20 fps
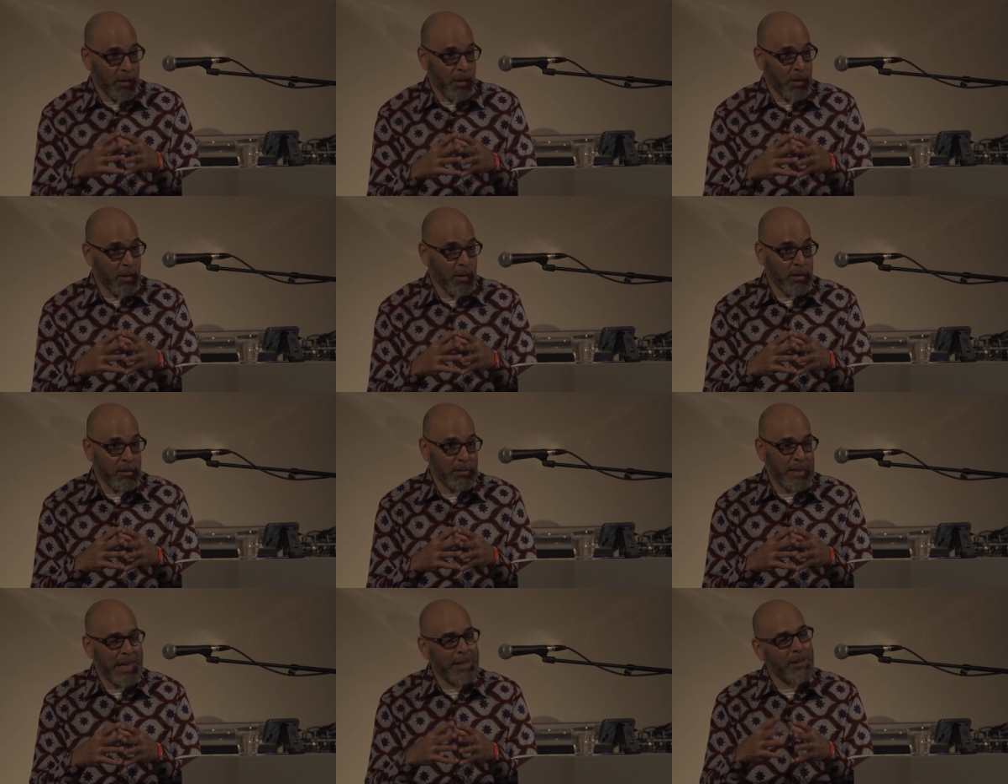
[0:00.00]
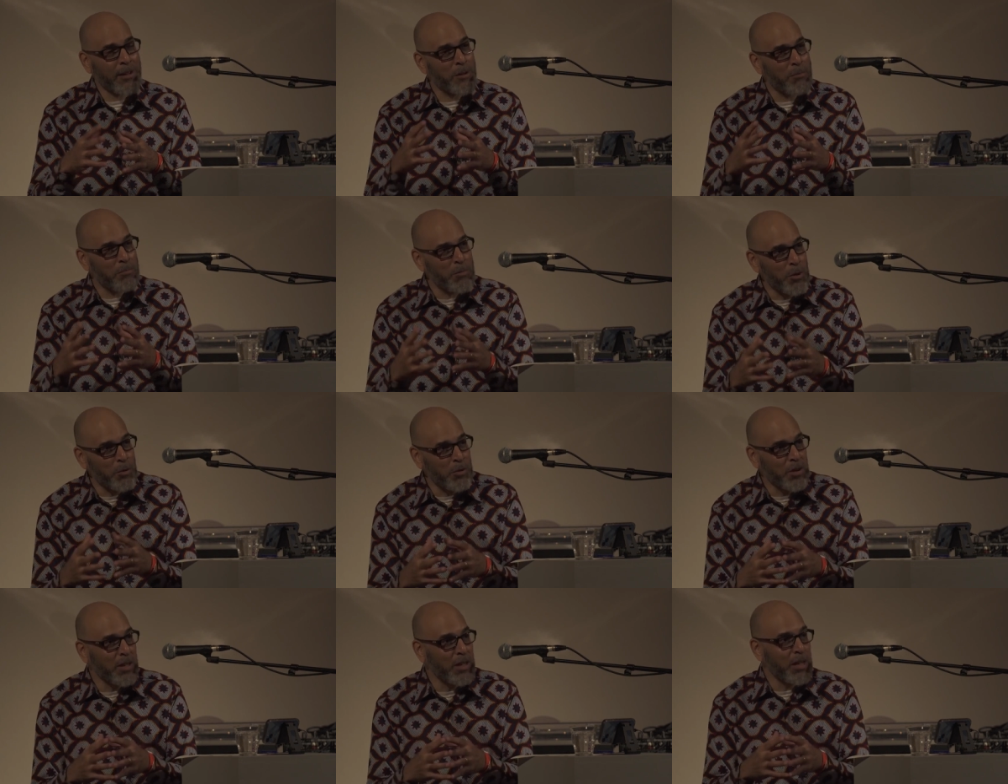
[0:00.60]
uh, not
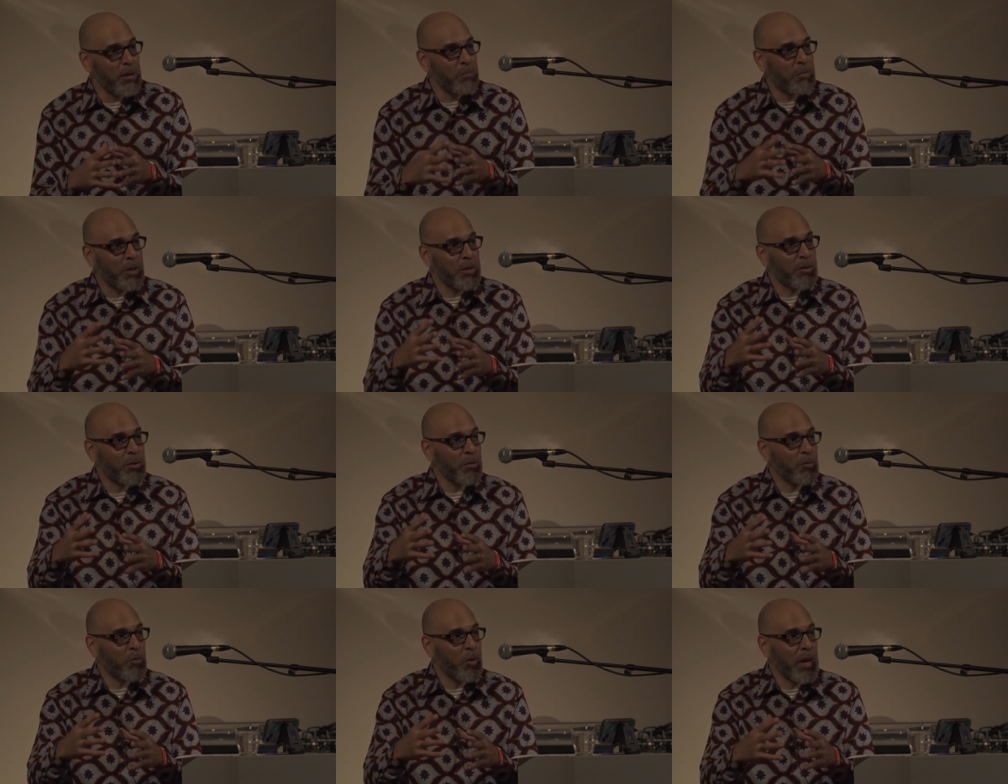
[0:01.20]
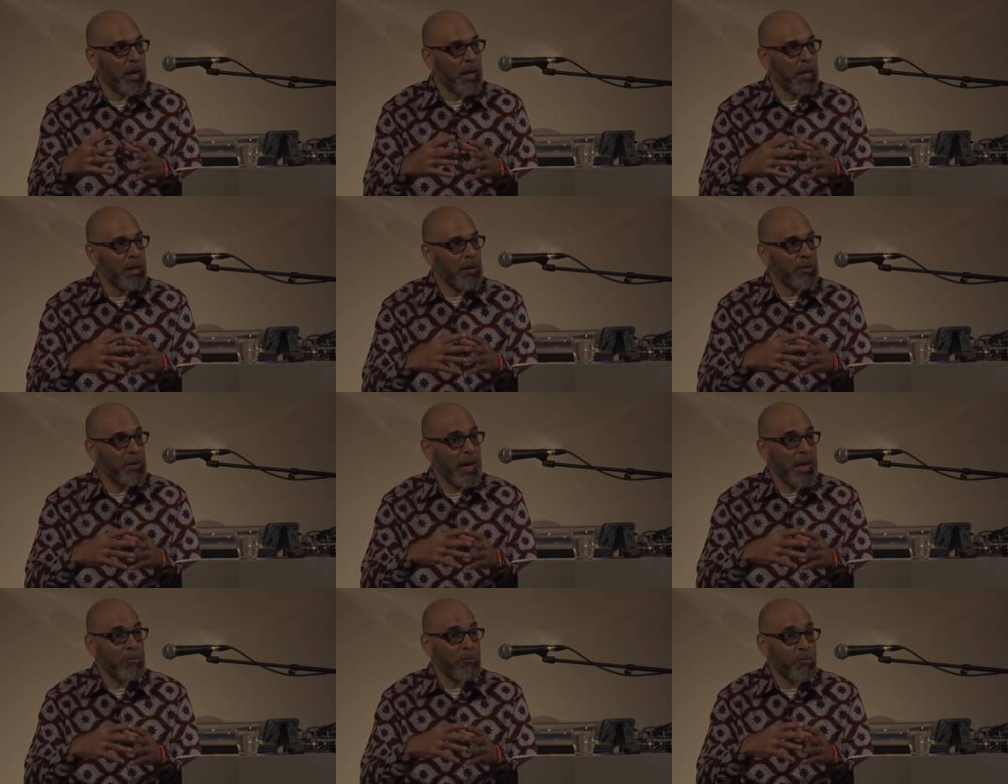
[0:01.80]
community, but the way
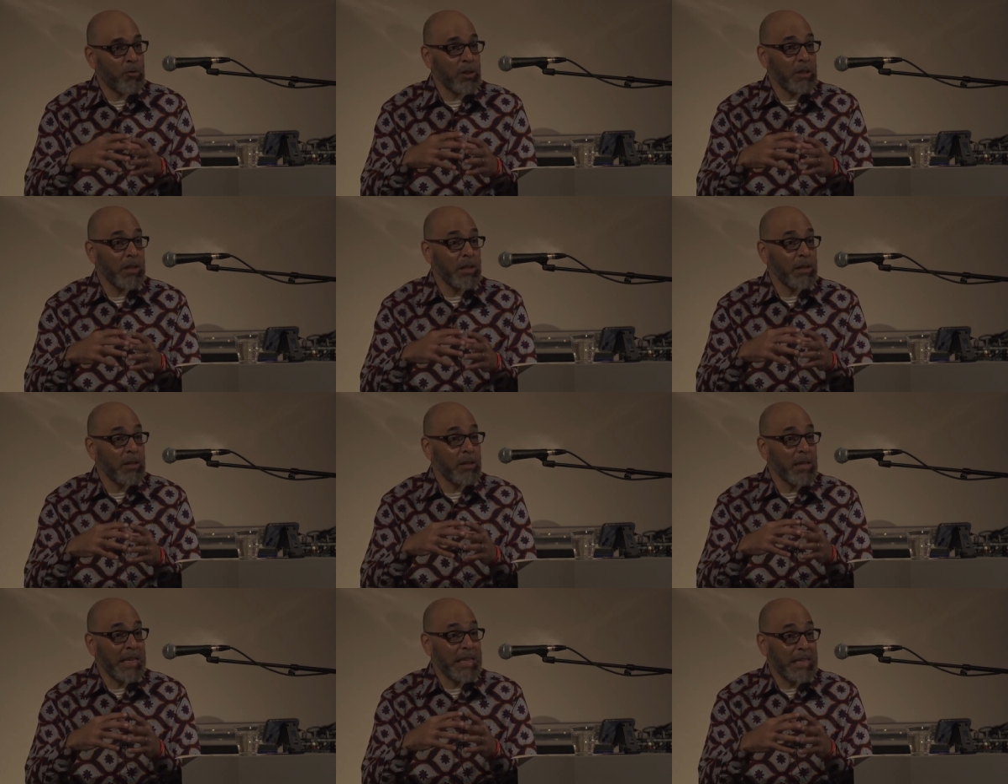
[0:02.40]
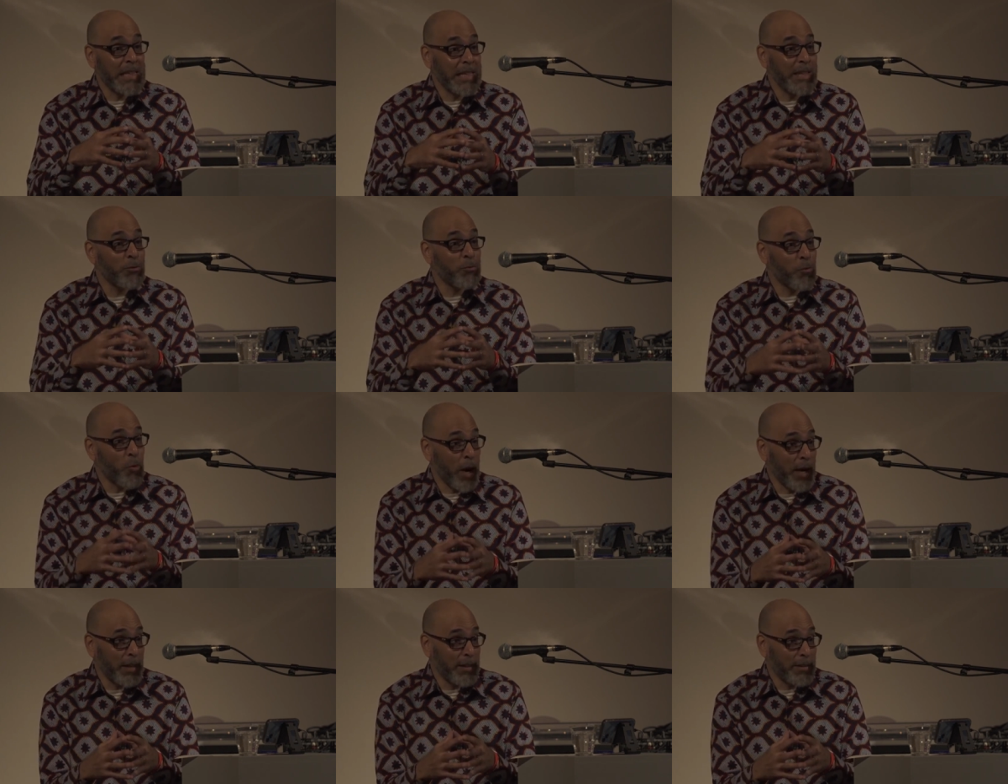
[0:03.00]
that really elite
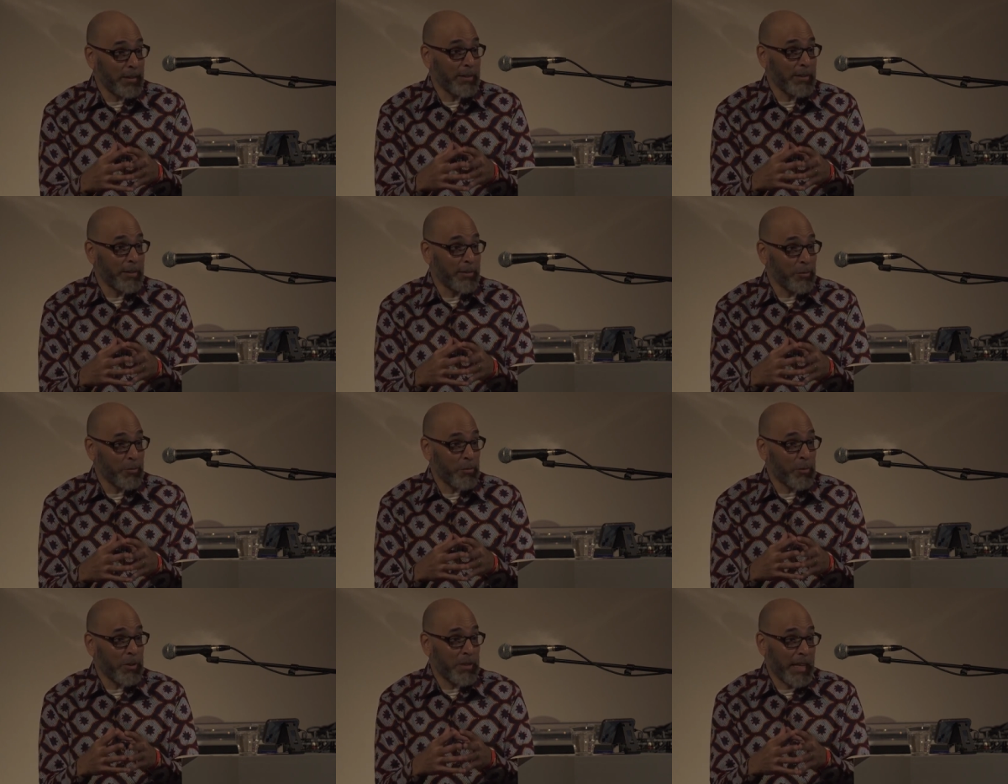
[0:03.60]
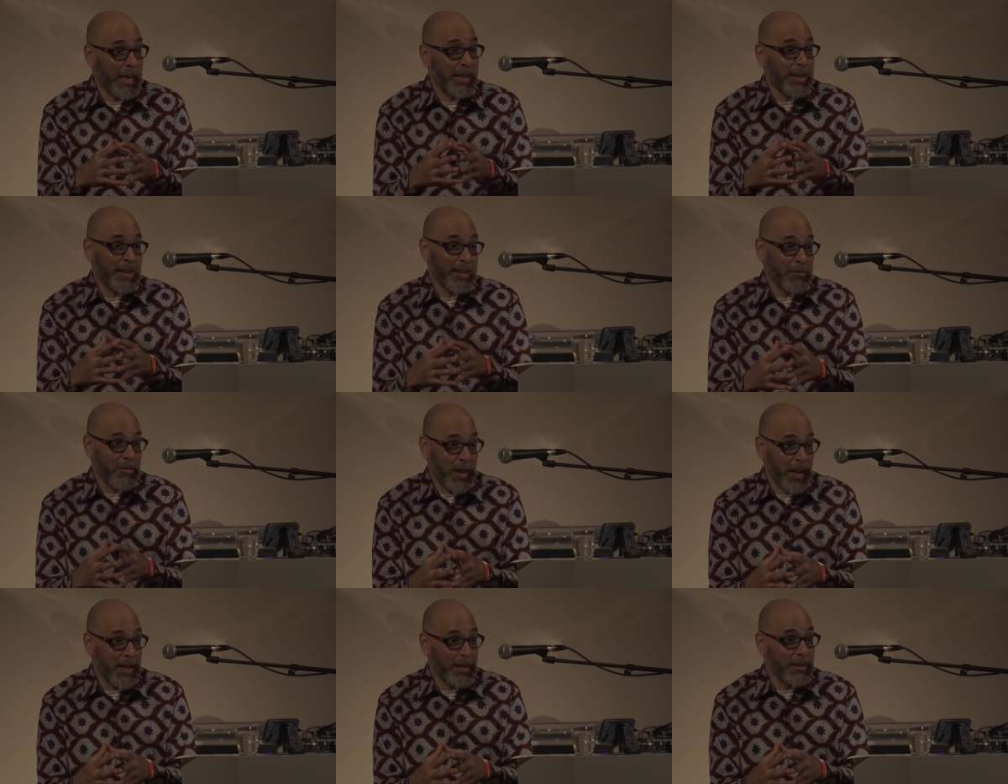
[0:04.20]
whites were taking
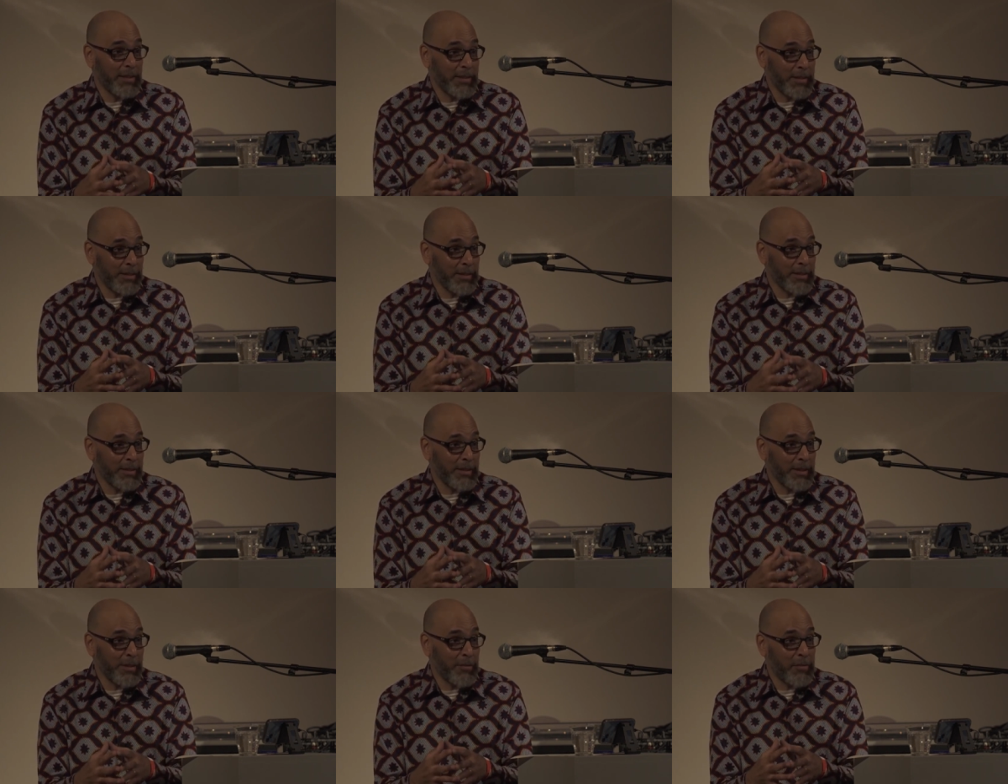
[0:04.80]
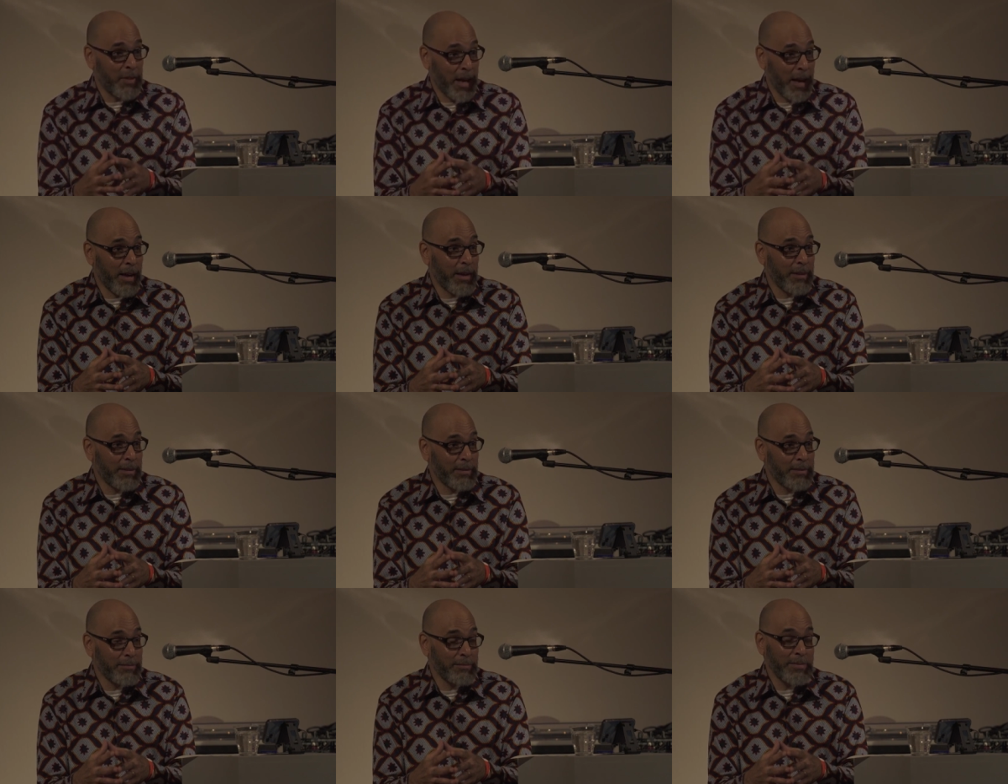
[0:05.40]
advantage of that.